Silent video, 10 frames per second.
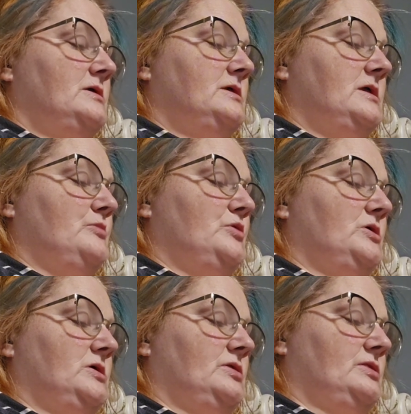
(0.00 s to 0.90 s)

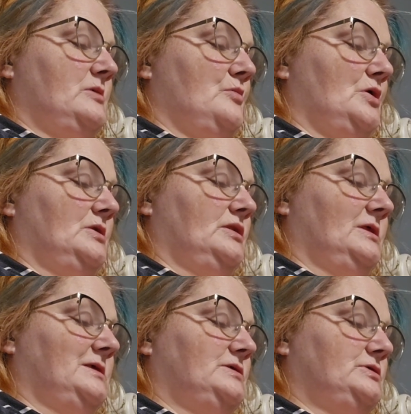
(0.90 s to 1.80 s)
gaming in that Martin
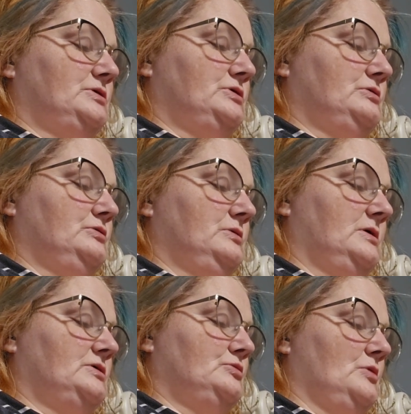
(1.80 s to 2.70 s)
likes to do
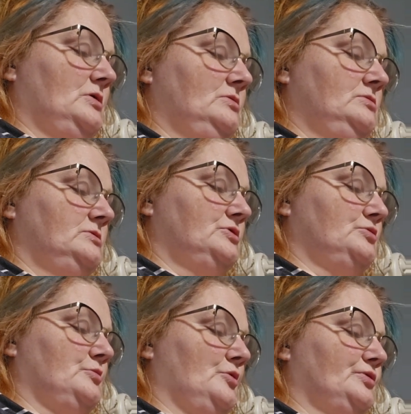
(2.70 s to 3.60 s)
as well
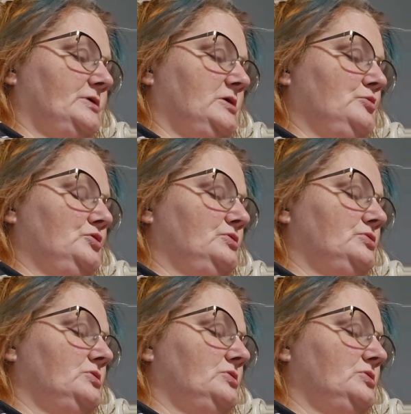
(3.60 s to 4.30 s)
because we're both gamers.